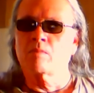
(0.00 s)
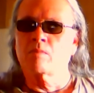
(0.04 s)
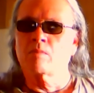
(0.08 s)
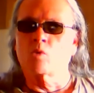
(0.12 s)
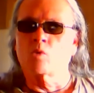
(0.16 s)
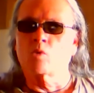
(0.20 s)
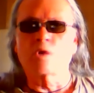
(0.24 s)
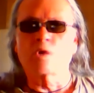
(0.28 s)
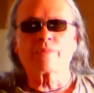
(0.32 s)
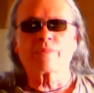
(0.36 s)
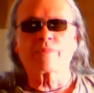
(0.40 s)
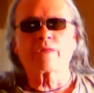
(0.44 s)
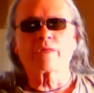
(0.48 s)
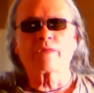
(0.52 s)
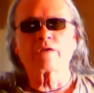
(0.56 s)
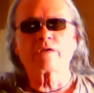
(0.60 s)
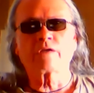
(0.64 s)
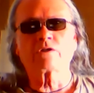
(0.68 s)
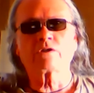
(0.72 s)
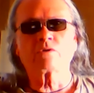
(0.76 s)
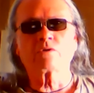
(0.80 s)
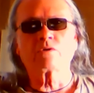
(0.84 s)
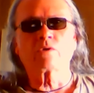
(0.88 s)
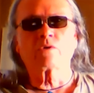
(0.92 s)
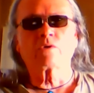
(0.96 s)
what they
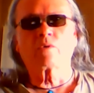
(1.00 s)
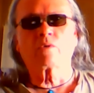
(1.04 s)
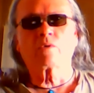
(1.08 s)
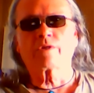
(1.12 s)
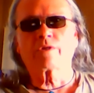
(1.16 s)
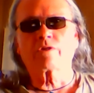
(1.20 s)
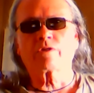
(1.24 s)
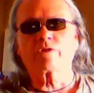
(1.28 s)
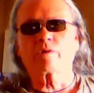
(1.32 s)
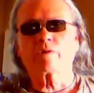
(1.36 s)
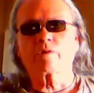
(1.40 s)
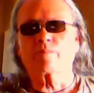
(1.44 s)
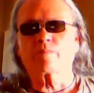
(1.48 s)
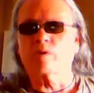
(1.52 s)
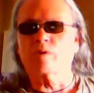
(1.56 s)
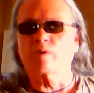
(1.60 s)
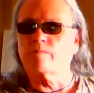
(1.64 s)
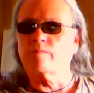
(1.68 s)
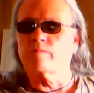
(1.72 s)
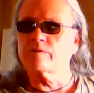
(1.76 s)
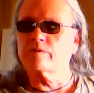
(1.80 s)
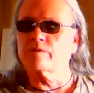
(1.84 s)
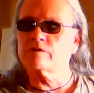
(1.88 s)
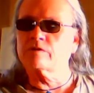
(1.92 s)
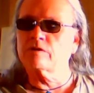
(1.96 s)
do and what their
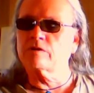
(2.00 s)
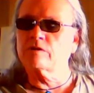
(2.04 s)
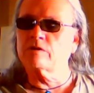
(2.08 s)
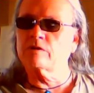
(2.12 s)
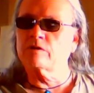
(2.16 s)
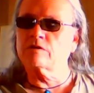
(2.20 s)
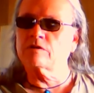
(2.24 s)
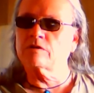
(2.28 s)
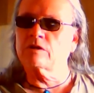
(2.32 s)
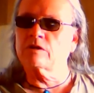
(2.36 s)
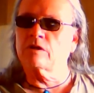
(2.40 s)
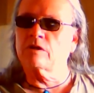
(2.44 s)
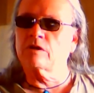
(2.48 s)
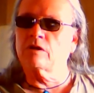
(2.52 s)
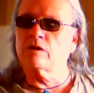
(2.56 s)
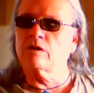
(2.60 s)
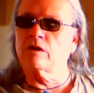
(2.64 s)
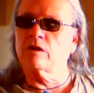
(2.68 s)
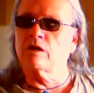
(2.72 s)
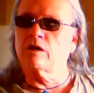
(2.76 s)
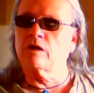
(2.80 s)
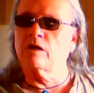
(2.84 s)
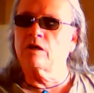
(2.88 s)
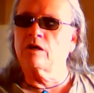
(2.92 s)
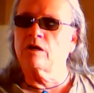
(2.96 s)
purpose is and
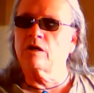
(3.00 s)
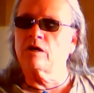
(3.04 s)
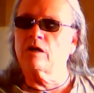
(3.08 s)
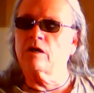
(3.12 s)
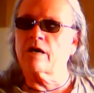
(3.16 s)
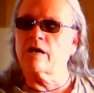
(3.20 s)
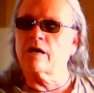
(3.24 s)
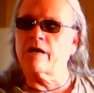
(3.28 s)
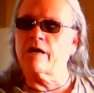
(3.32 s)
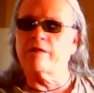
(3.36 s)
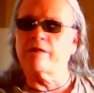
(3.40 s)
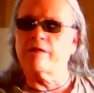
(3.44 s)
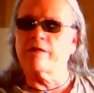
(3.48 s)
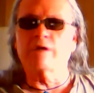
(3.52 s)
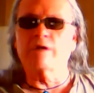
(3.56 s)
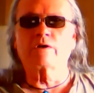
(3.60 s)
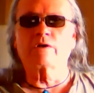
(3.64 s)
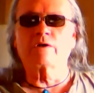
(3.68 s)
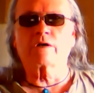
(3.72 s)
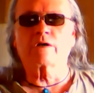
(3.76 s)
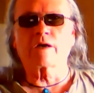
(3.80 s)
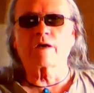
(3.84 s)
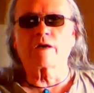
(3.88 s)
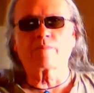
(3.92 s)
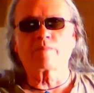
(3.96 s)
how they
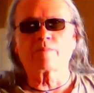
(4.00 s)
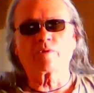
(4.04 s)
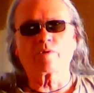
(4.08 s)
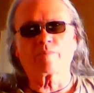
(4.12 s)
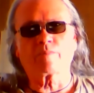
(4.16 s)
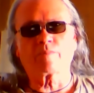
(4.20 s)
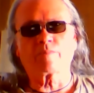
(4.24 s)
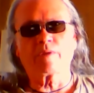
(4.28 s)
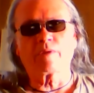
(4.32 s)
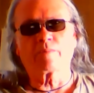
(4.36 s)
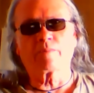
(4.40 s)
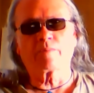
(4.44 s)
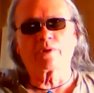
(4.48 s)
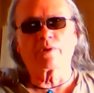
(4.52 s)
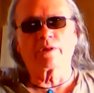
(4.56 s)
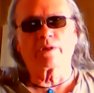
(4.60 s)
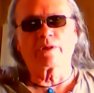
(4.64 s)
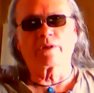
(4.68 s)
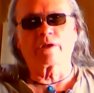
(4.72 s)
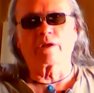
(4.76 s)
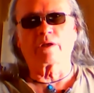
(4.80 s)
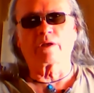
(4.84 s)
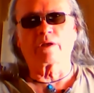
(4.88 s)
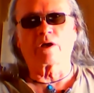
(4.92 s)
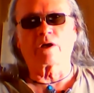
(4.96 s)
hook up with people
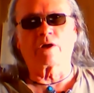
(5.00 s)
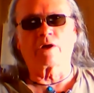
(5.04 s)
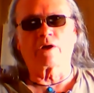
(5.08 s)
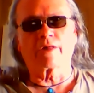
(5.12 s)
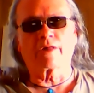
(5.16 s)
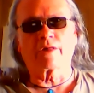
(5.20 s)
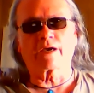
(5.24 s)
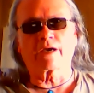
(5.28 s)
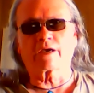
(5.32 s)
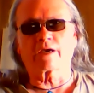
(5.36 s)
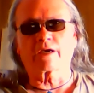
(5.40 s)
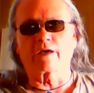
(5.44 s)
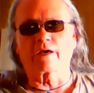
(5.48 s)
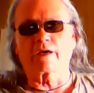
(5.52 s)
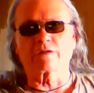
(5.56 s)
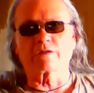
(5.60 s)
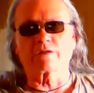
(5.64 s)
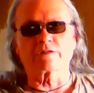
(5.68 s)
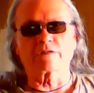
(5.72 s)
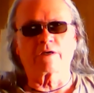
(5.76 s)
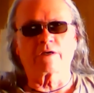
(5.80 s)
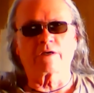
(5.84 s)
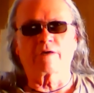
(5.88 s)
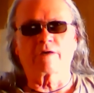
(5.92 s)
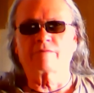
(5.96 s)
and all that kind of
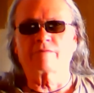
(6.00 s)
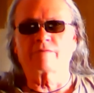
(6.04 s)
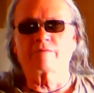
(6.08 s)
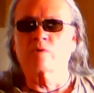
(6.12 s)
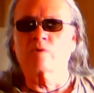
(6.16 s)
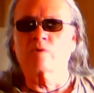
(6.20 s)
stuff.